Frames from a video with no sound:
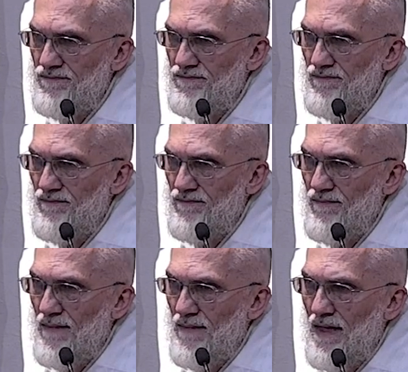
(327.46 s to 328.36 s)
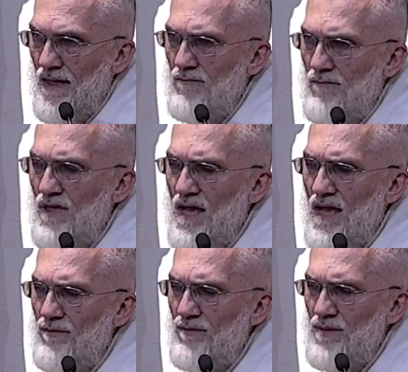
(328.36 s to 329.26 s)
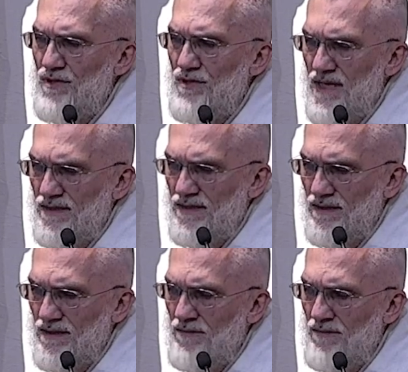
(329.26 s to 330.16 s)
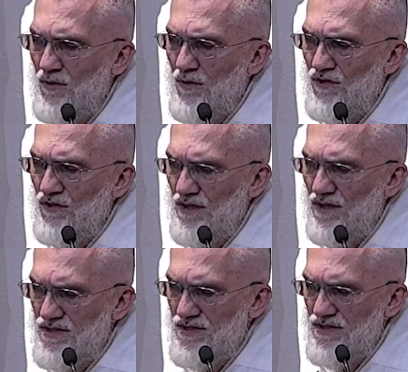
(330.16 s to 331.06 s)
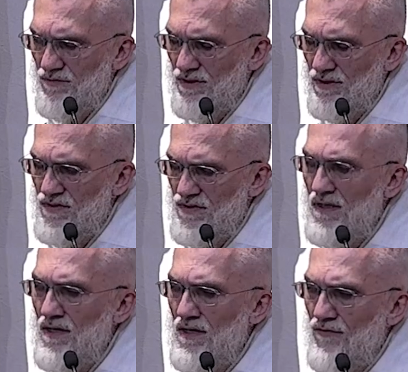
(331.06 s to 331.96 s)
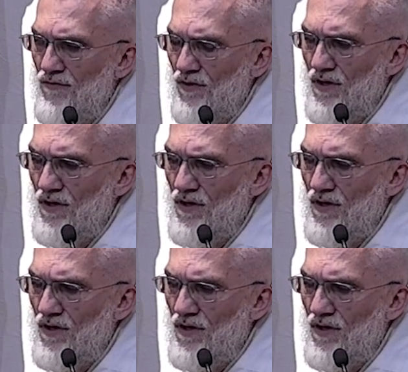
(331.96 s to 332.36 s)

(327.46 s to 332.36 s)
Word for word: And we haven't been protecting the most innocent ones for a long time.